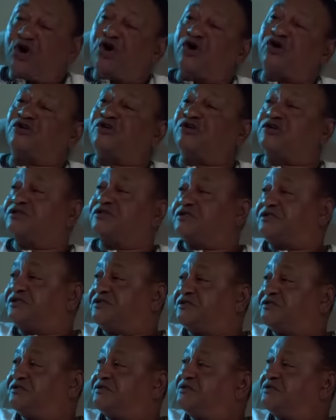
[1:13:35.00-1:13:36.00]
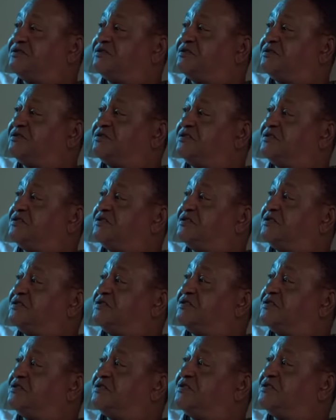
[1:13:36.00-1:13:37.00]
Oh, good.
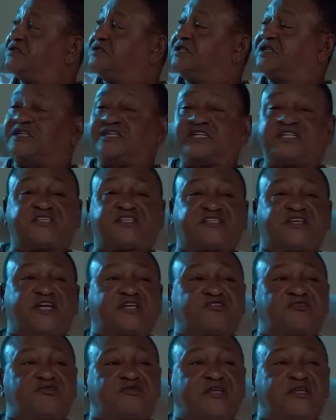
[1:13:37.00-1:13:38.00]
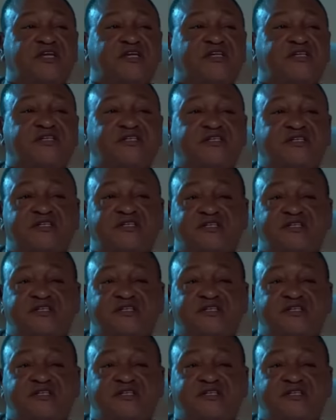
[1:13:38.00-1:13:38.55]
Then it's settled then.